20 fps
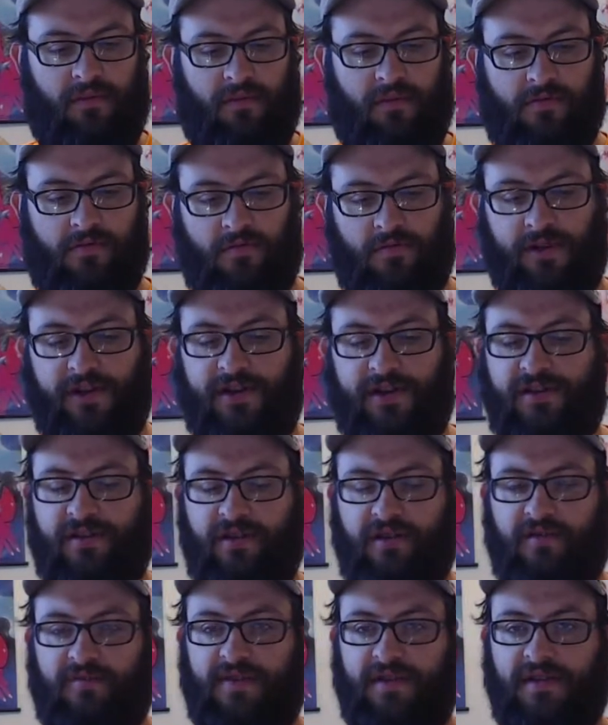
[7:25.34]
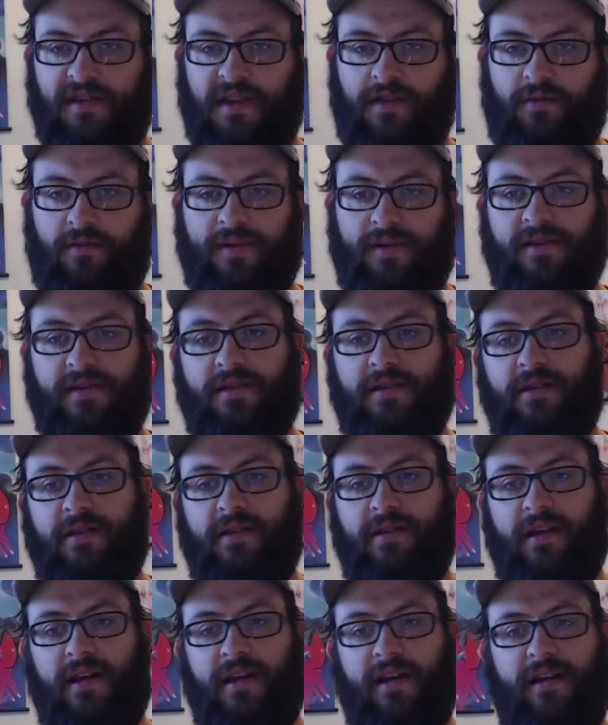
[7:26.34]
resurfaced, and the reason that
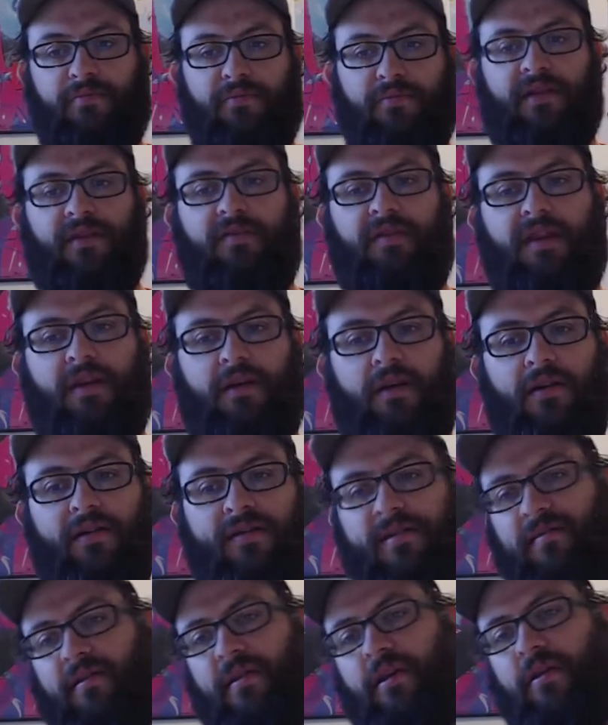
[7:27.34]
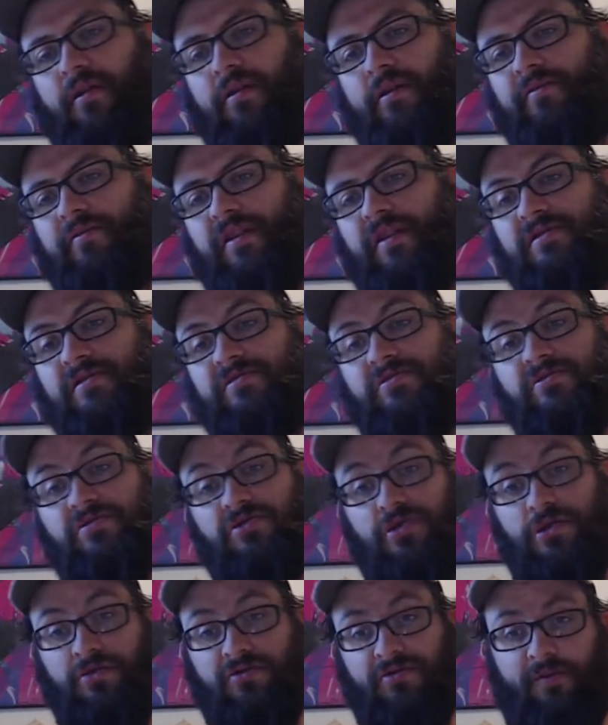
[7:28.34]
I believe that all the all of these
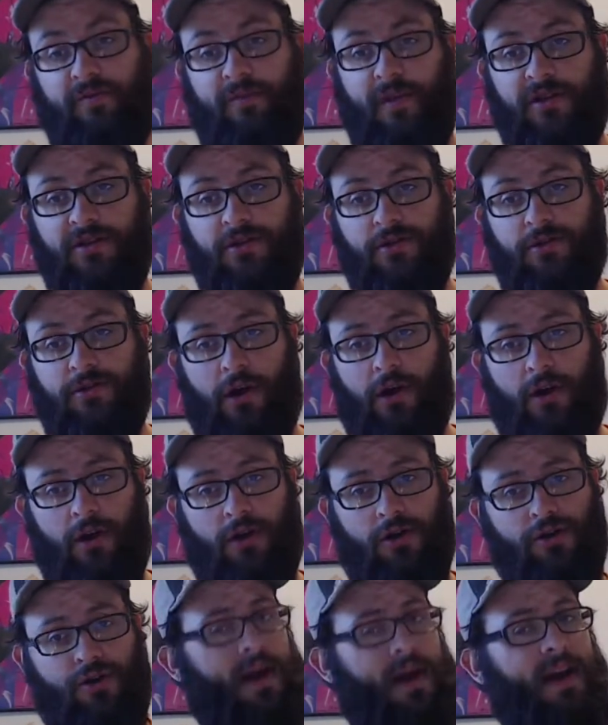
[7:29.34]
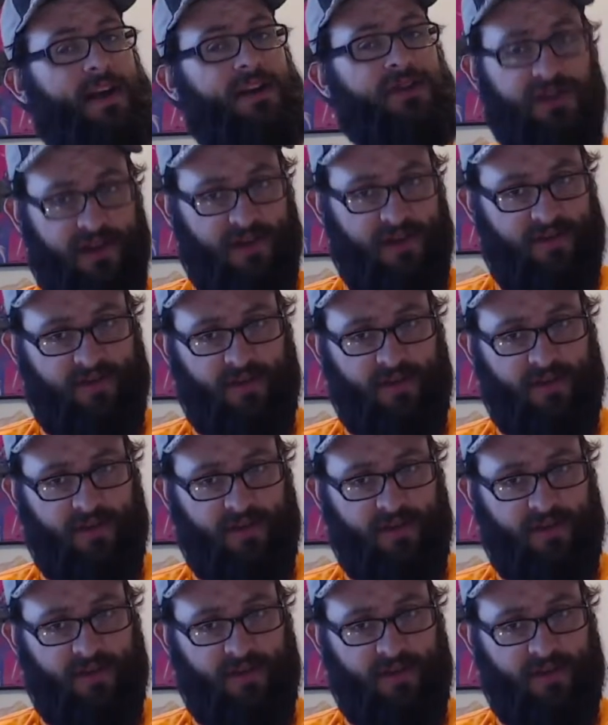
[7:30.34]
shows I've mentioned are trash TV